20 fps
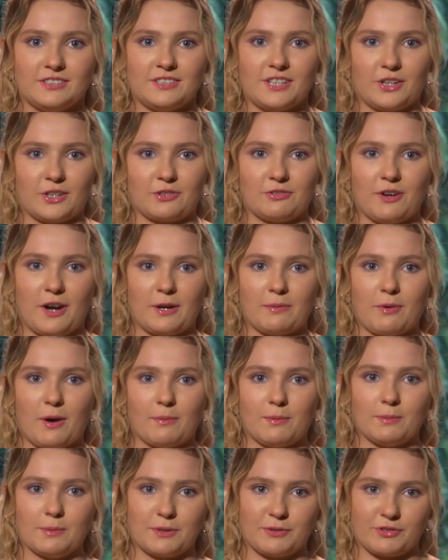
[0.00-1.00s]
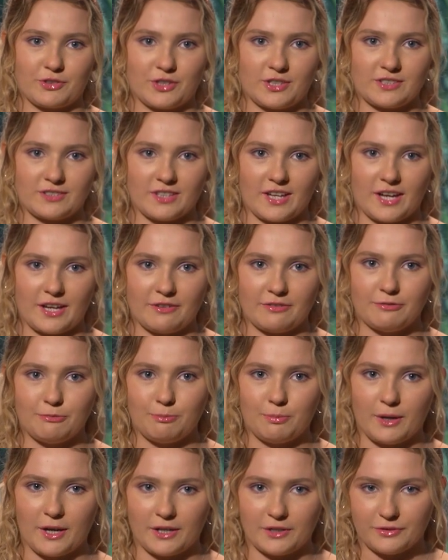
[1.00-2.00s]
terrified probably for his life,
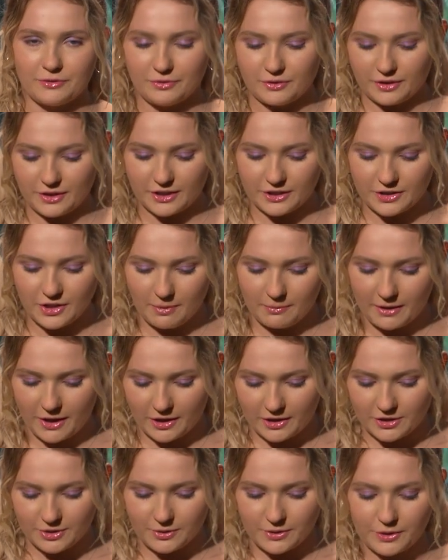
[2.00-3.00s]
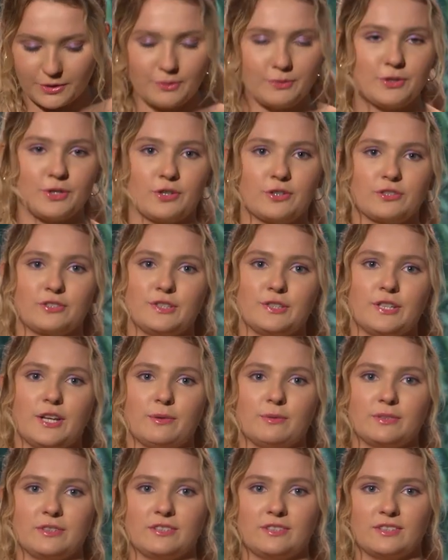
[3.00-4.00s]
but he taught me how to do a U-turn, so
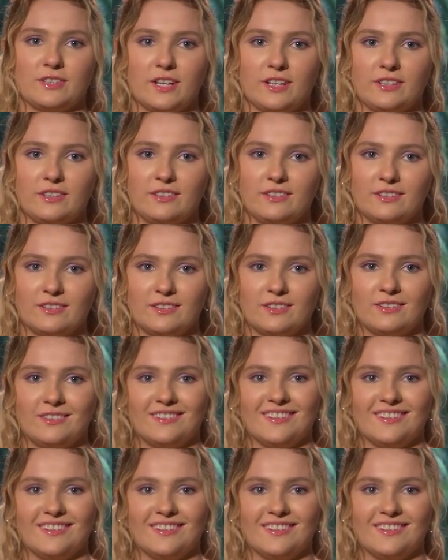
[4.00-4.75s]
that was nice.